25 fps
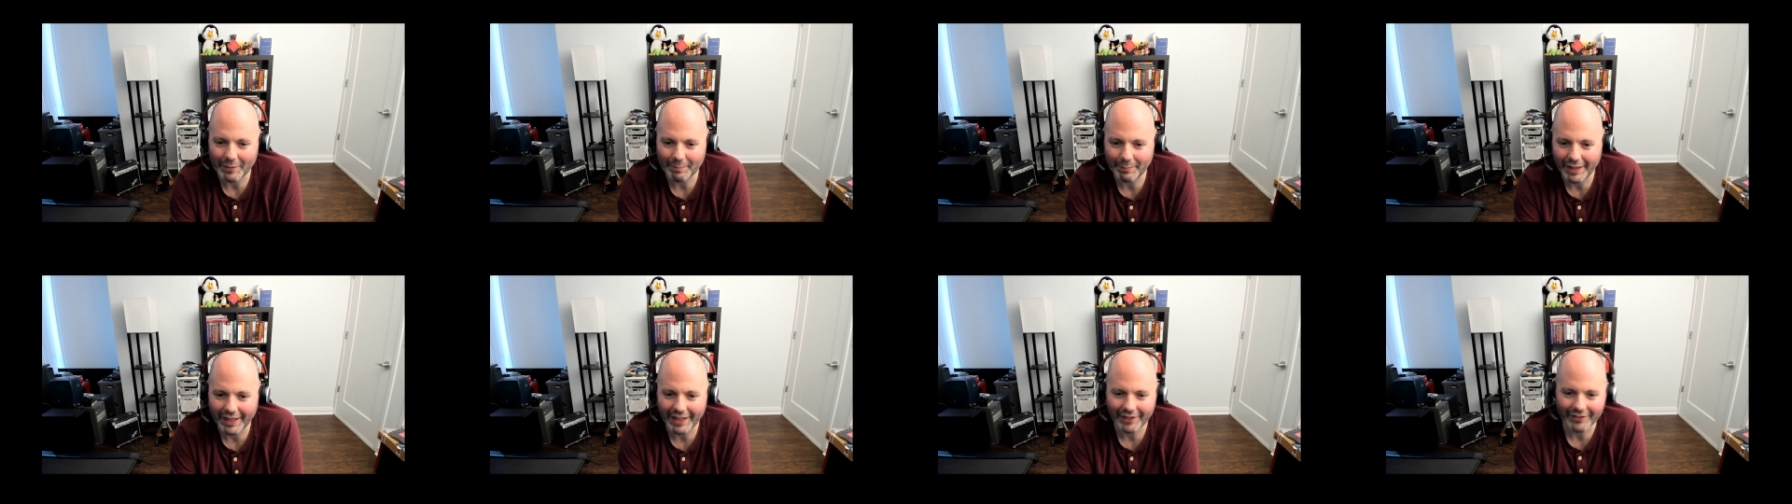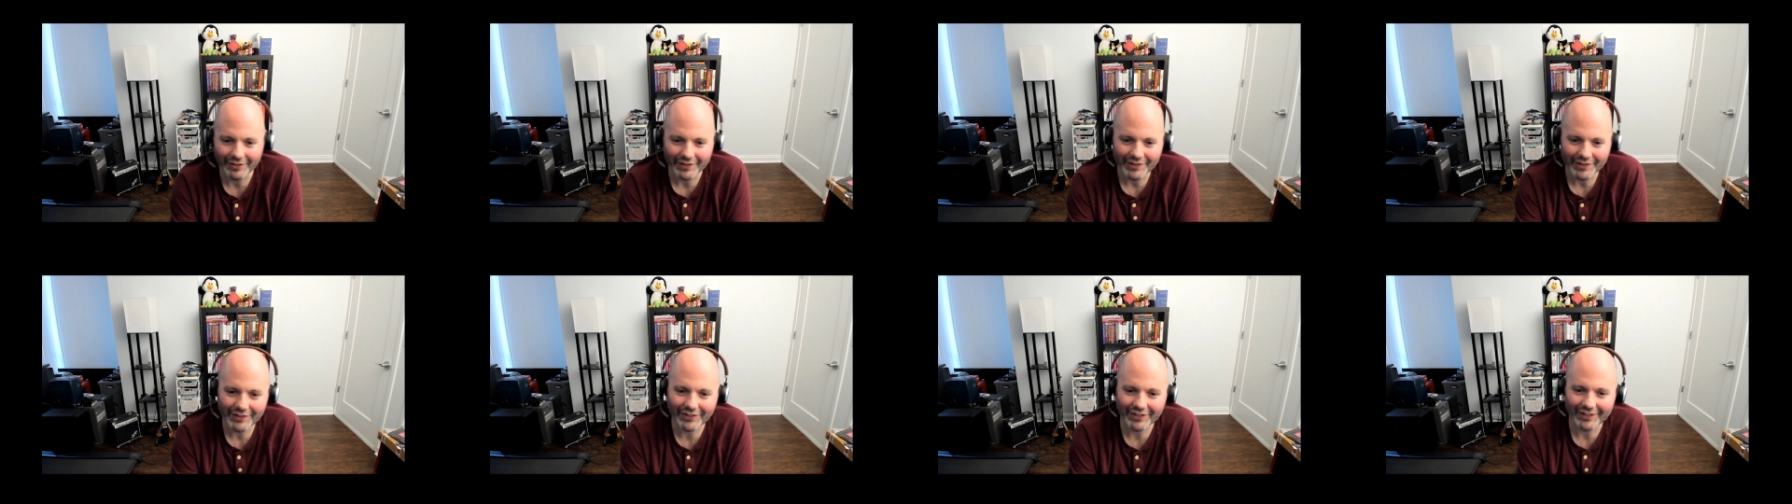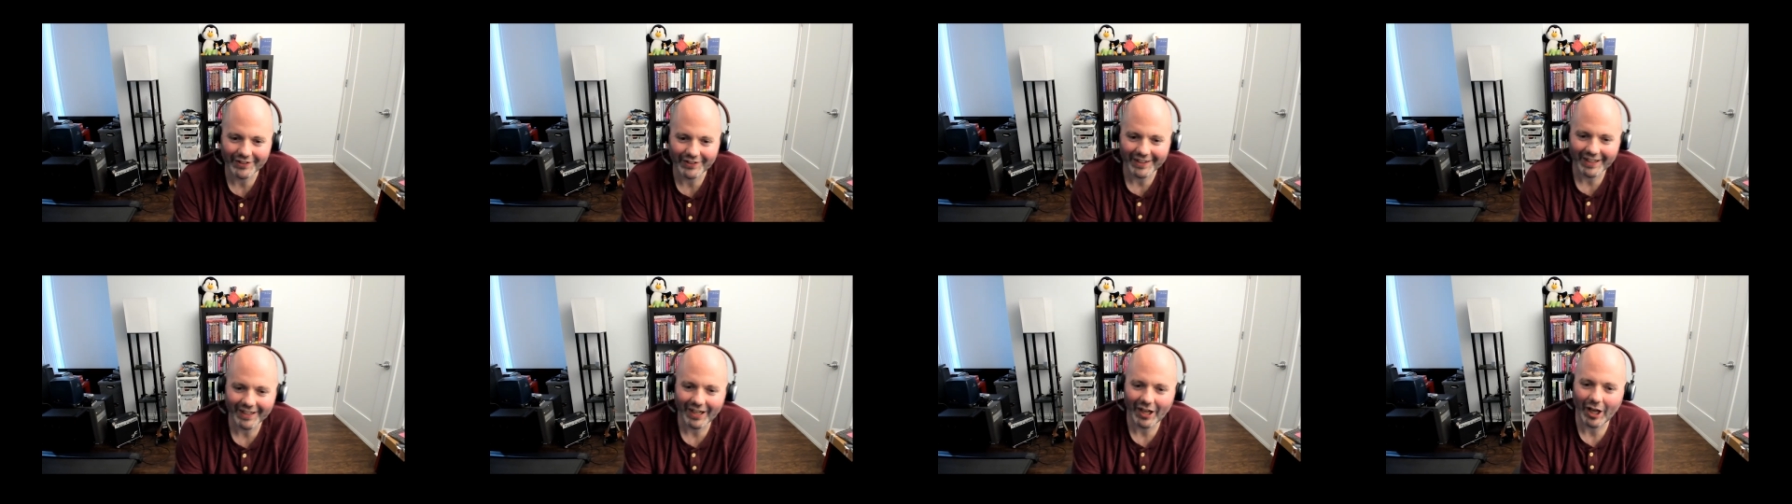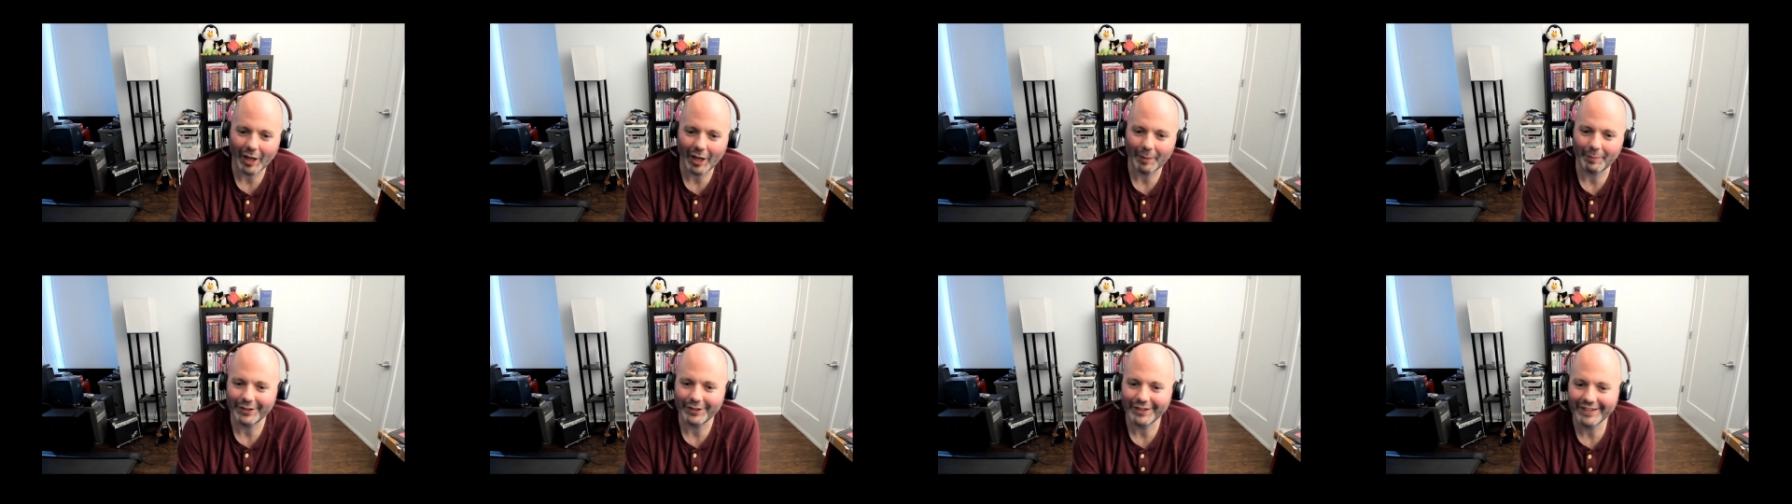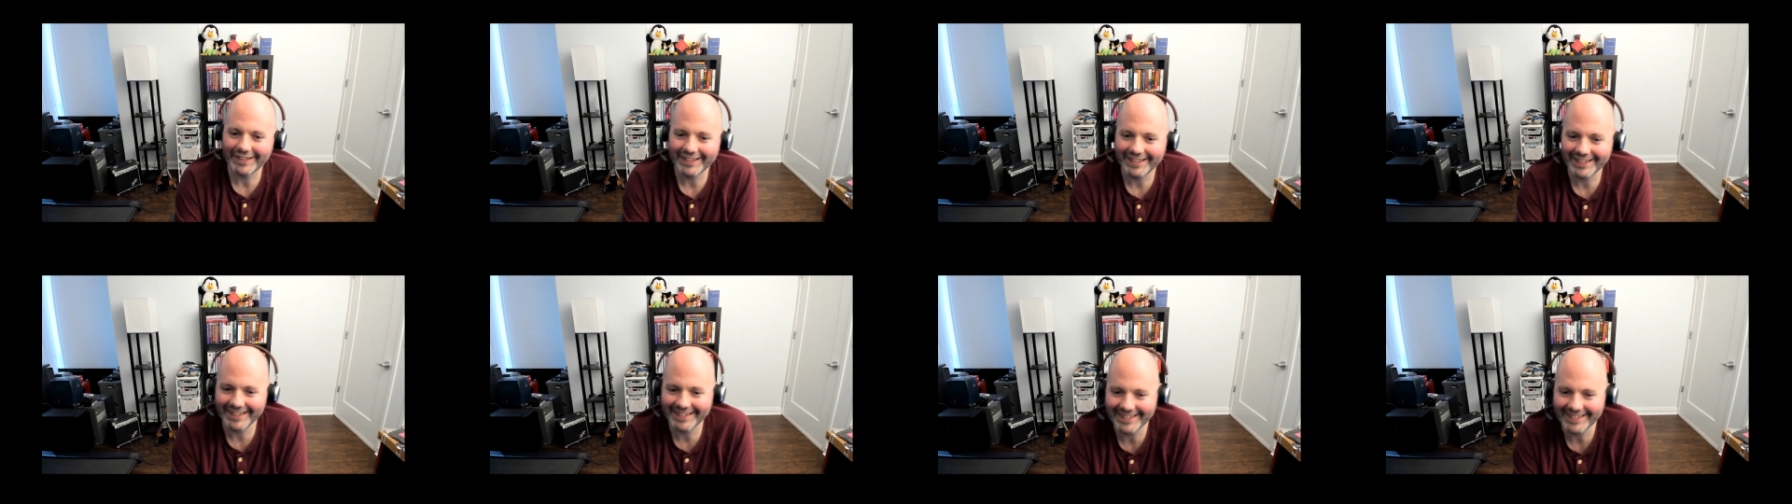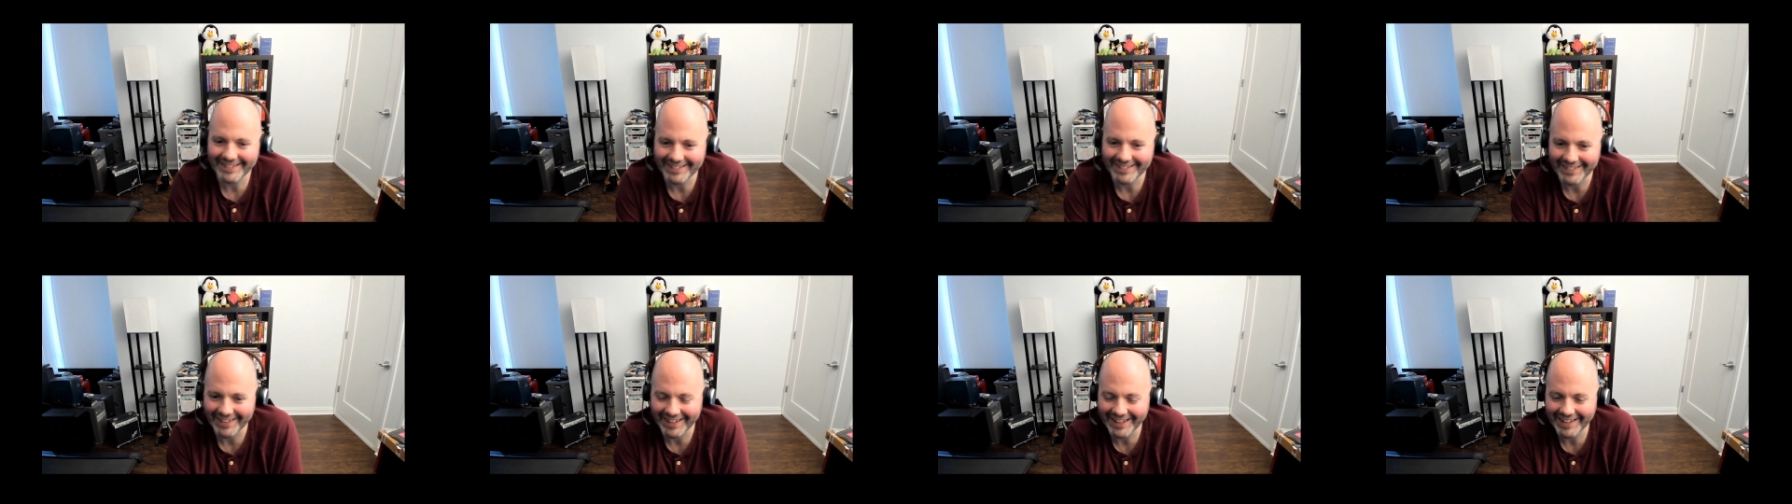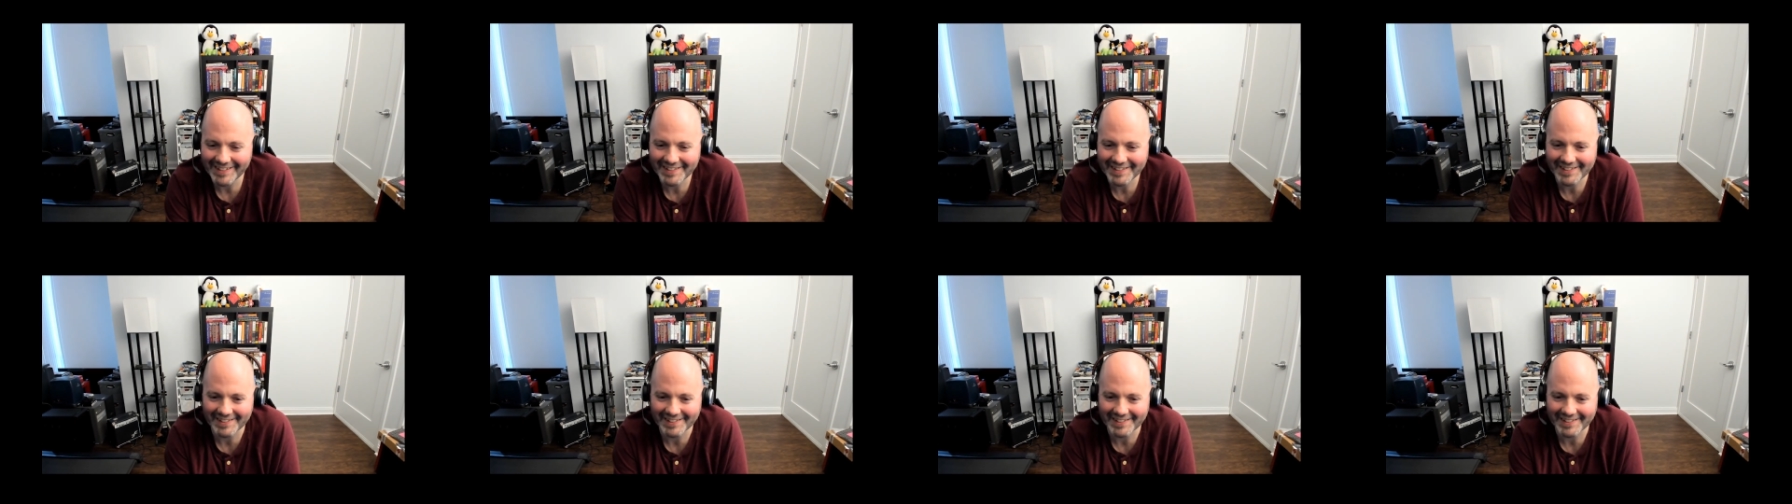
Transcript: pirates in the harbor, right?